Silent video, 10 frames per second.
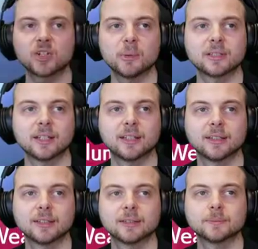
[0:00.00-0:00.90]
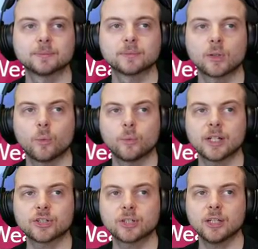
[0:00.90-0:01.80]
to, isn't he?
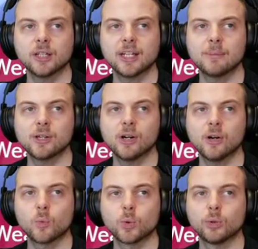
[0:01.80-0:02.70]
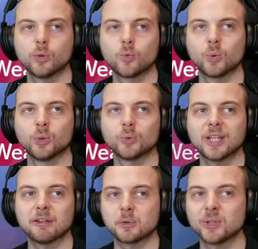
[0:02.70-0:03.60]
Next, uh, name your Wooloo Wooloo,
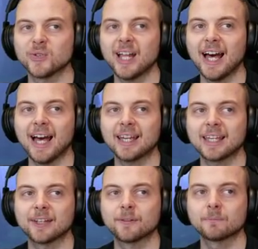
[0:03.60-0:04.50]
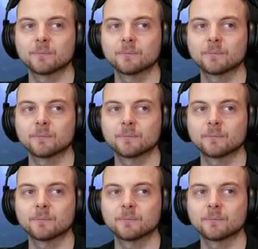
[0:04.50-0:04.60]
Dave. Are we doing an arc here?